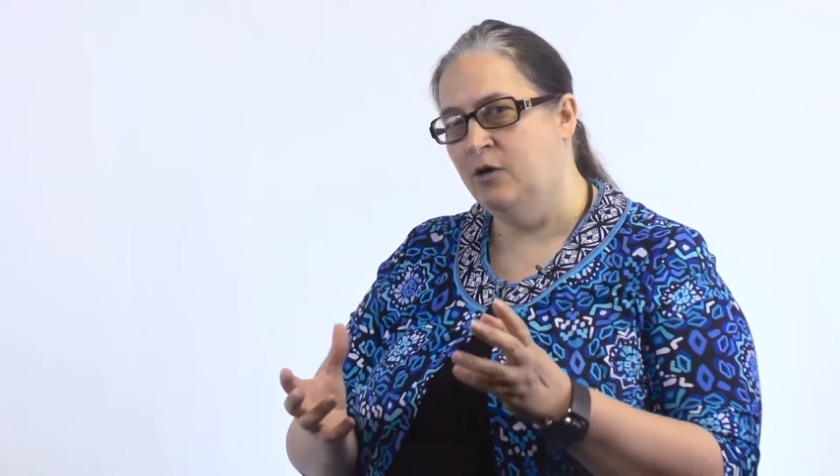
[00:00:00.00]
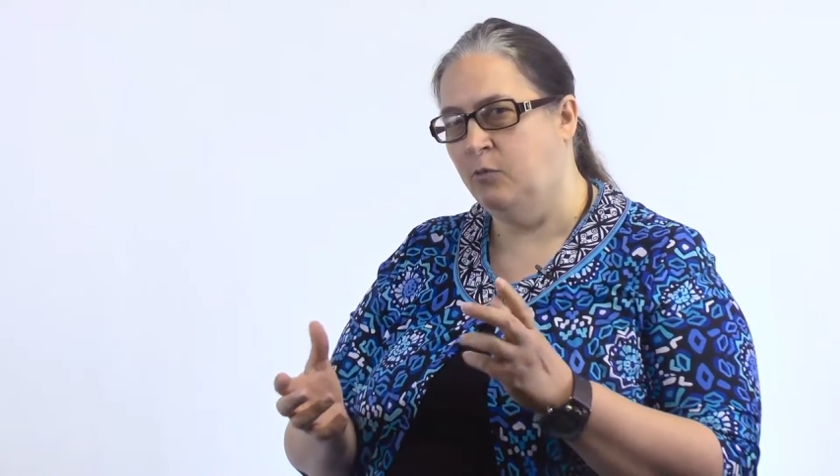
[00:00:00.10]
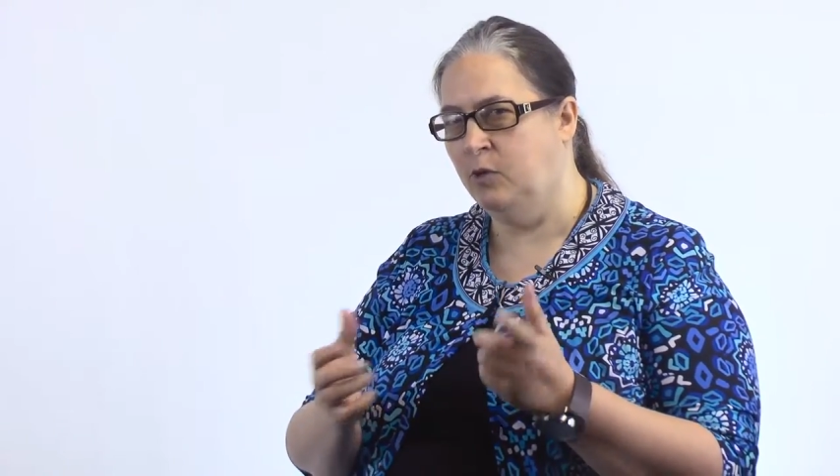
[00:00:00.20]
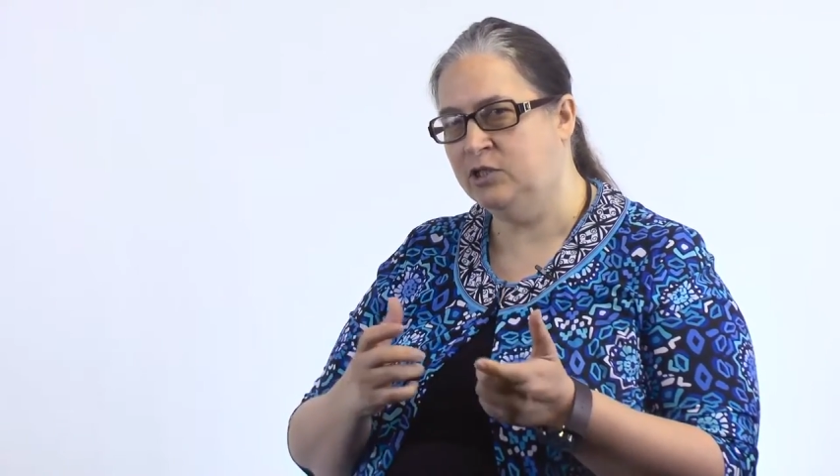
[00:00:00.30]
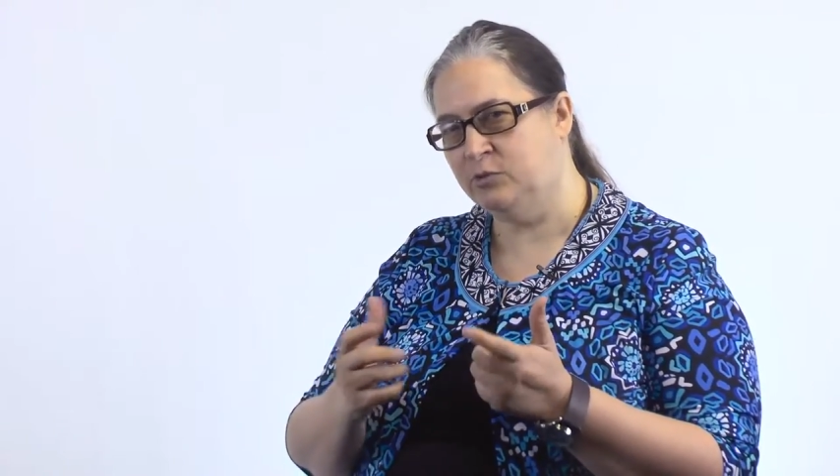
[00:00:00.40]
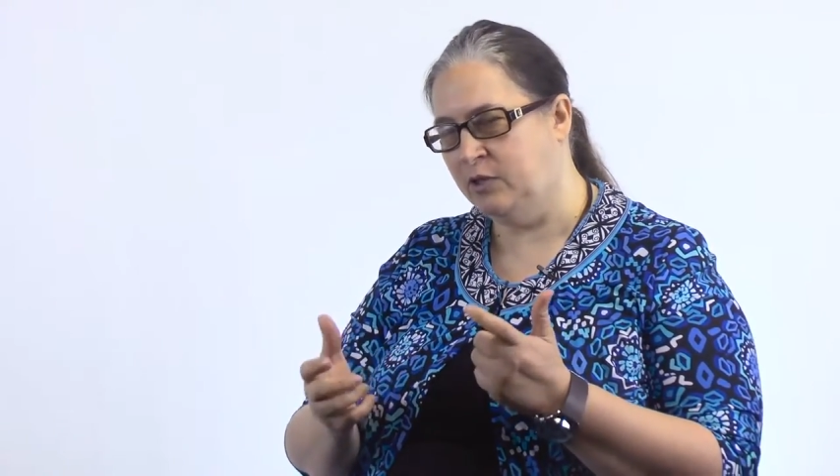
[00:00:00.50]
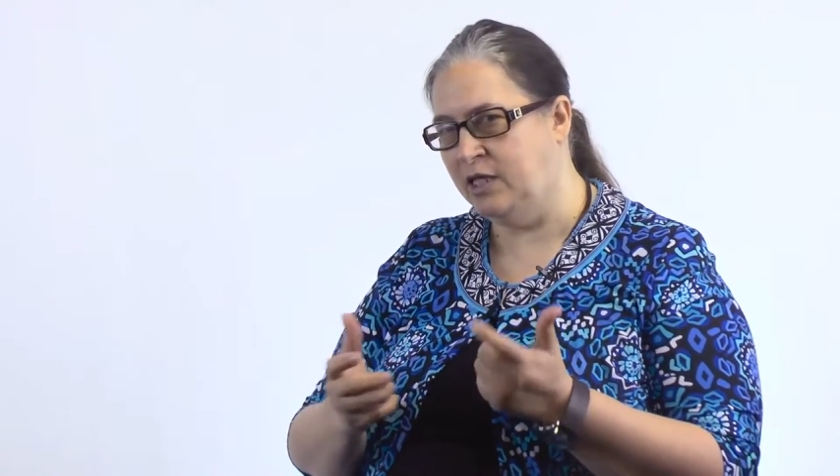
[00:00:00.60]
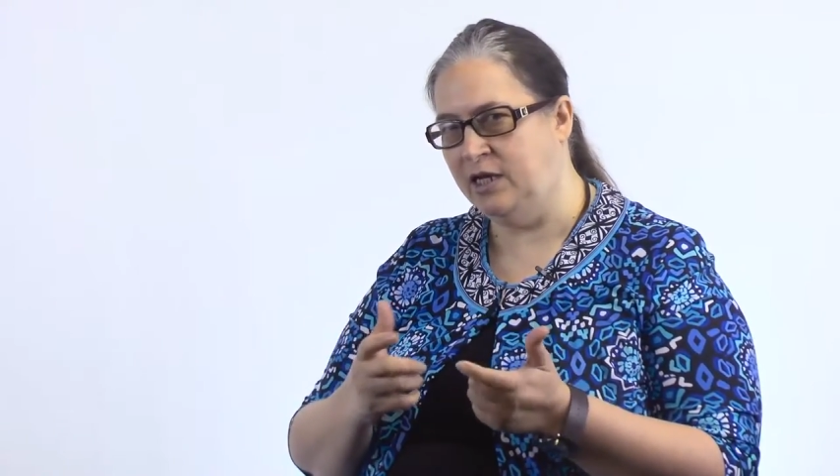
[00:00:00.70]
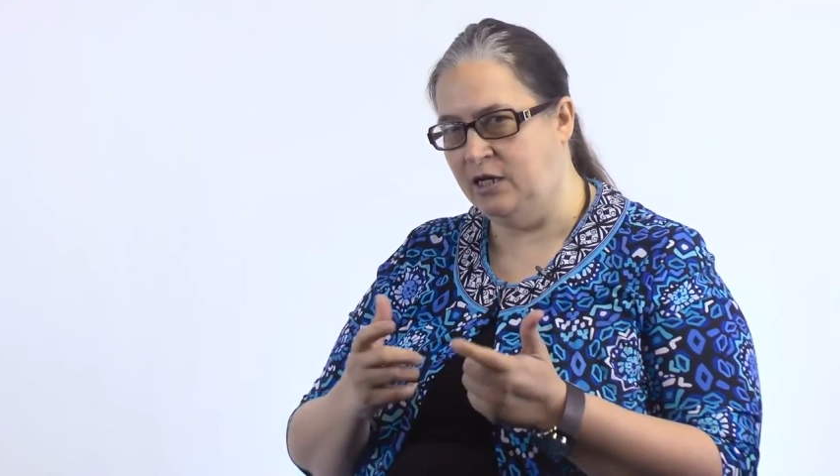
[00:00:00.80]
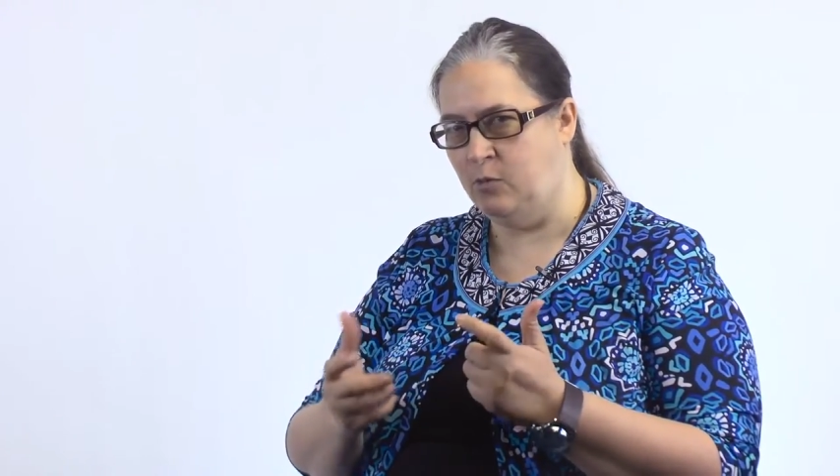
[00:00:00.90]
what's
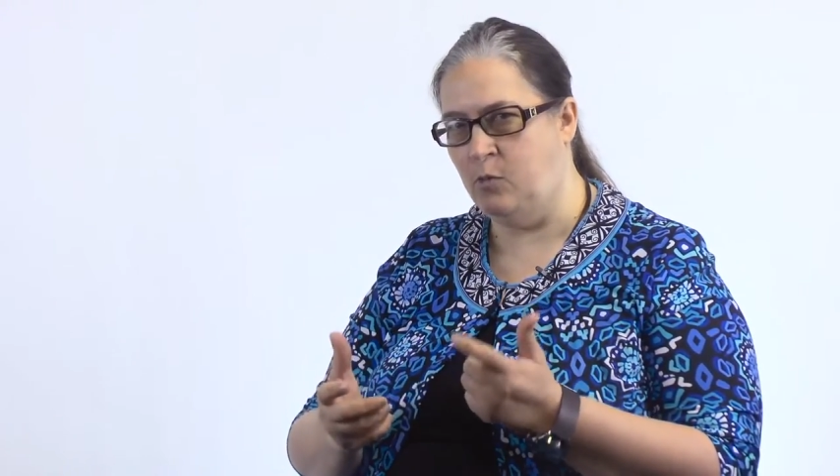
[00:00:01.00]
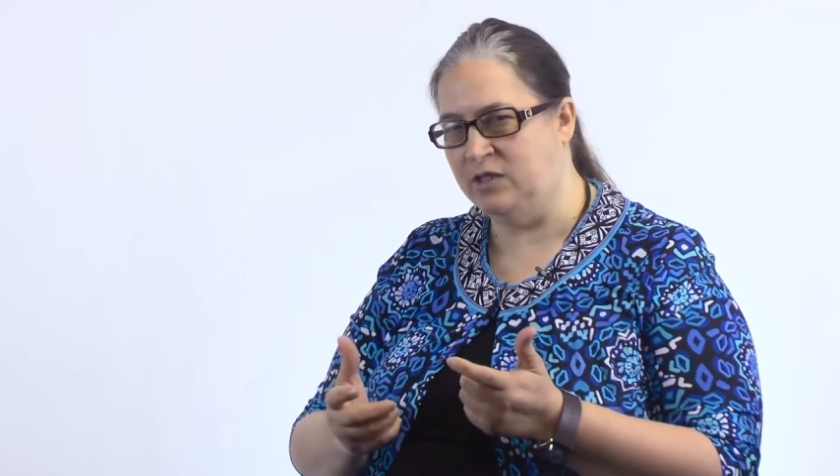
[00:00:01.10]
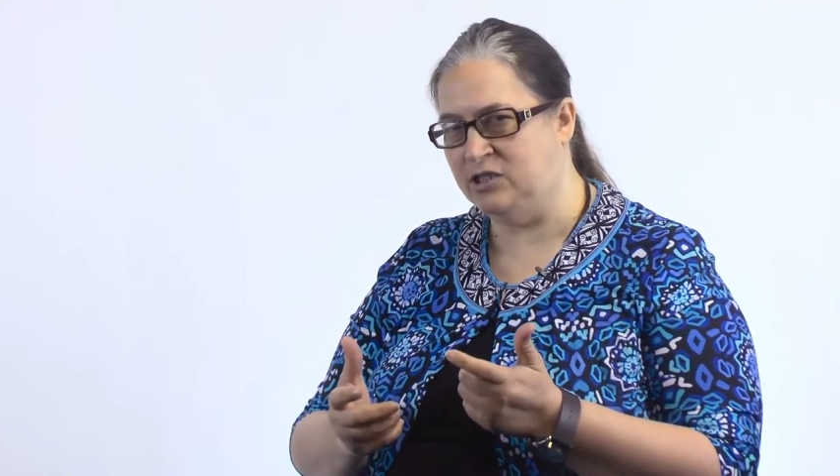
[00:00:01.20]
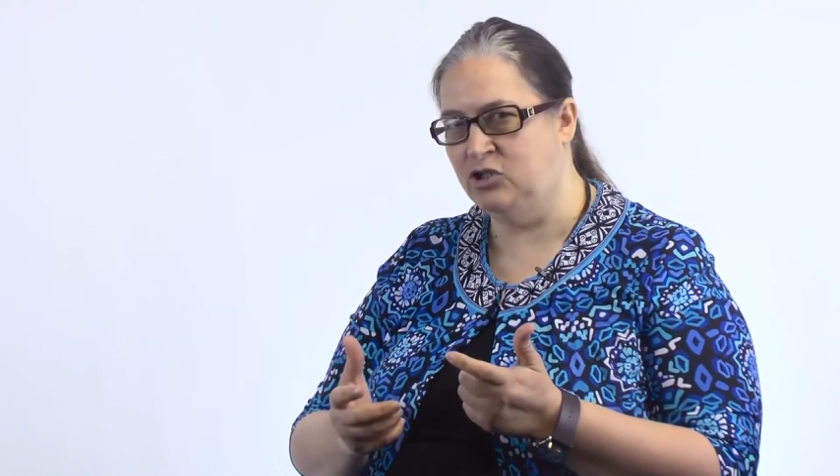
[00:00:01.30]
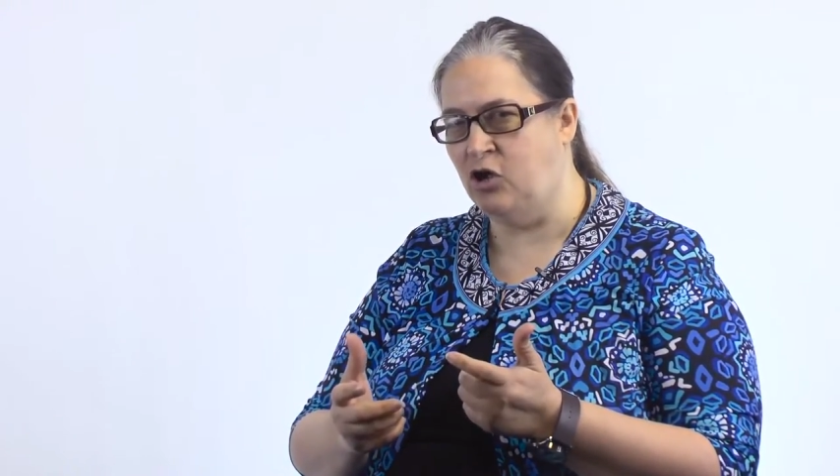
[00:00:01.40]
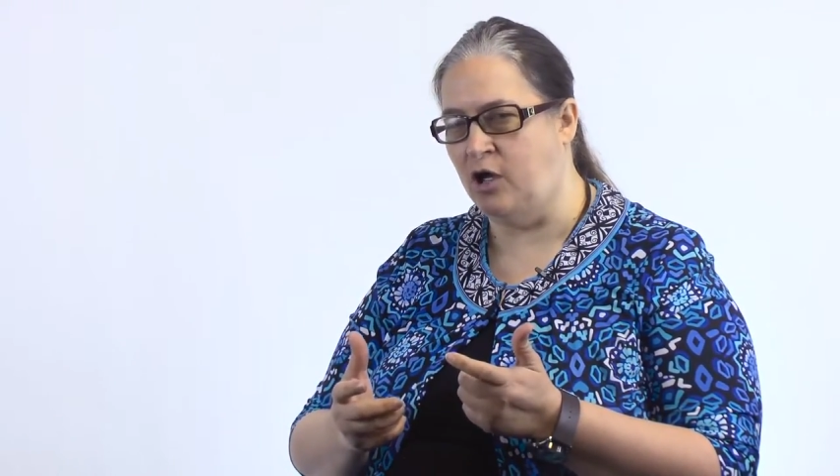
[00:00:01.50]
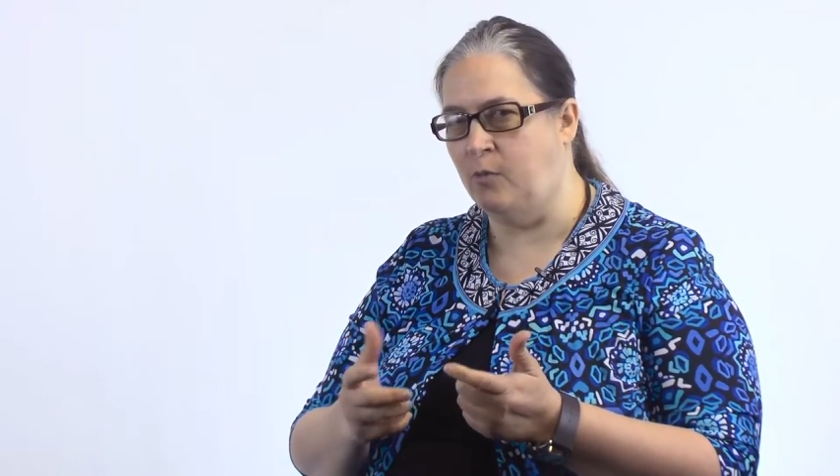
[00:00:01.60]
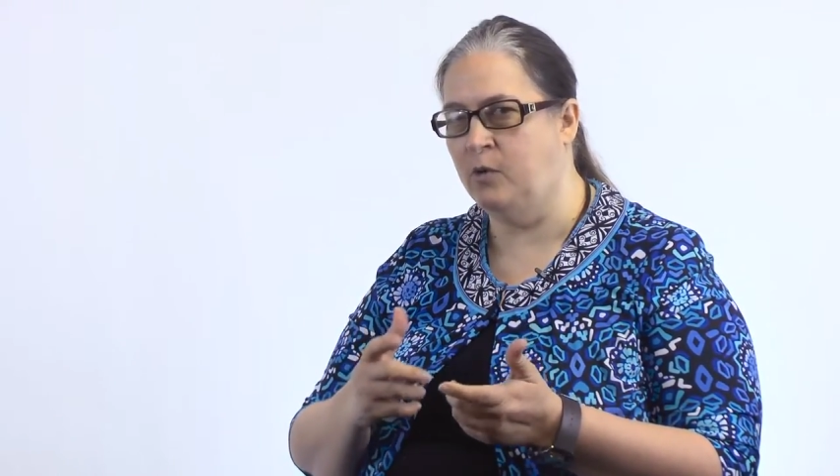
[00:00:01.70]
related and what's not.